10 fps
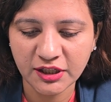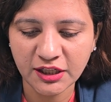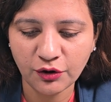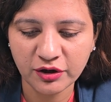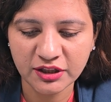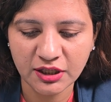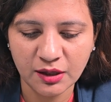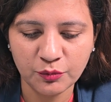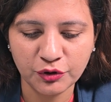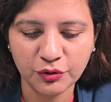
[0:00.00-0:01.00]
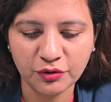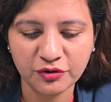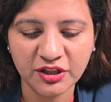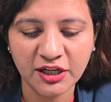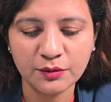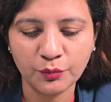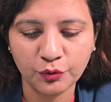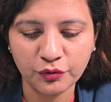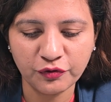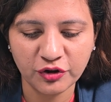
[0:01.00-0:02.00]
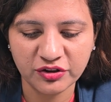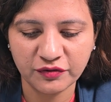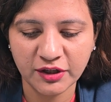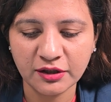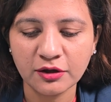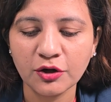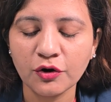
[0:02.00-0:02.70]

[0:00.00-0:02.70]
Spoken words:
deoxyribonucleoside monophosphate,